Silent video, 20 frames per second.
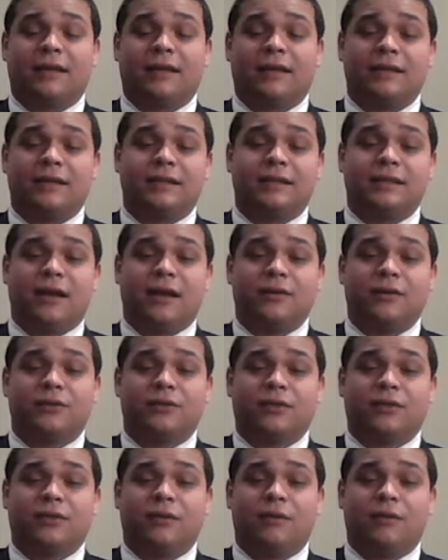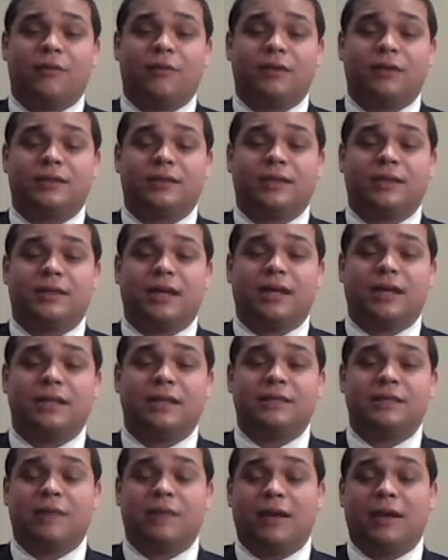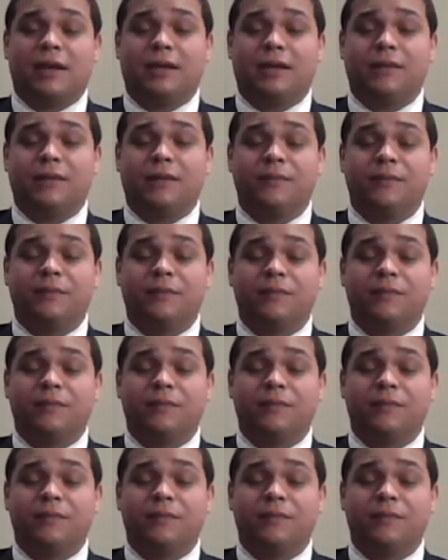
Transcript: that Donald Trump wants to cut spending,